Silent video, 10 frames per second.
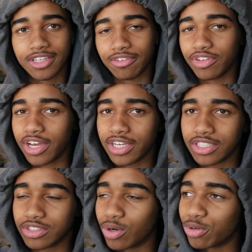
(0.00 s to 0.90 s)
If you
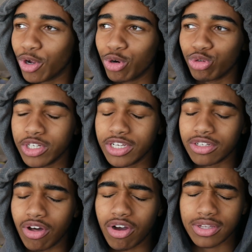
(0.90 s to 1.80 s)
guys don't know who Nia
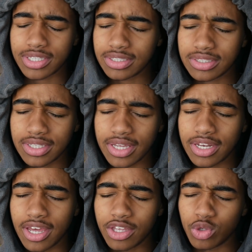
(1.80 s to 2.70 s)
Long is,
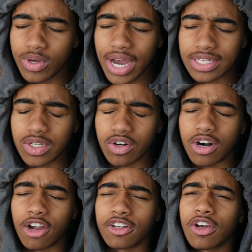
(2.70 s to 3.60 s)
then you guys are
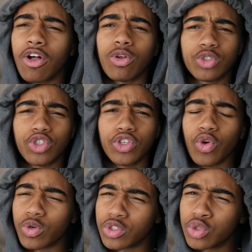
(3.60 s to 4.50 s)
uncultured
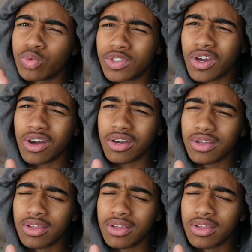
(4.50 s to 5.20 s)
or too young.